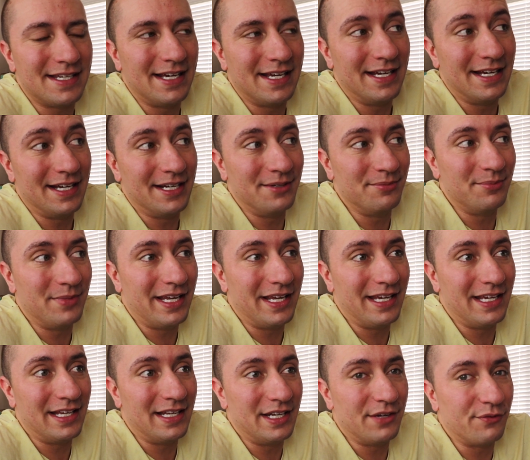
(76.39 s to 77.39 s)

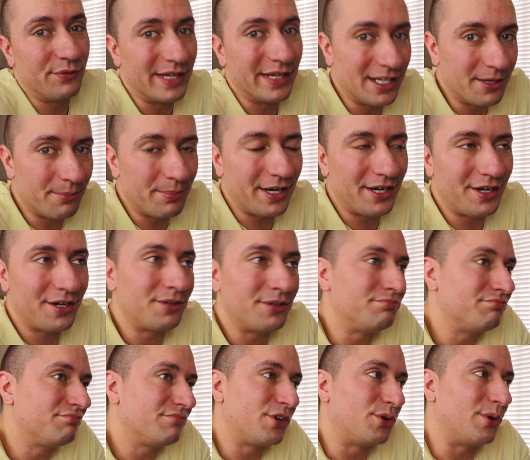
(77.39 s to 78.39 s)
And if we get a pair,
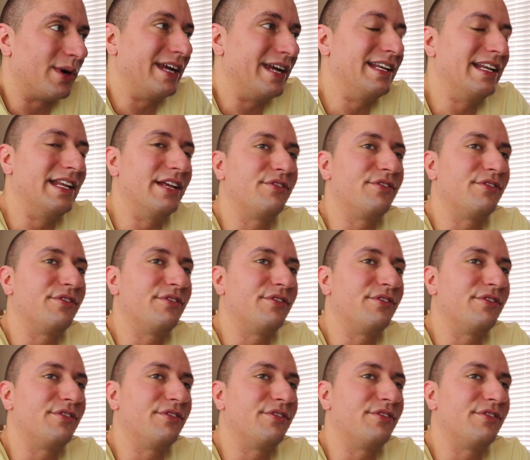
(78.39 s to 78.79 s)
great.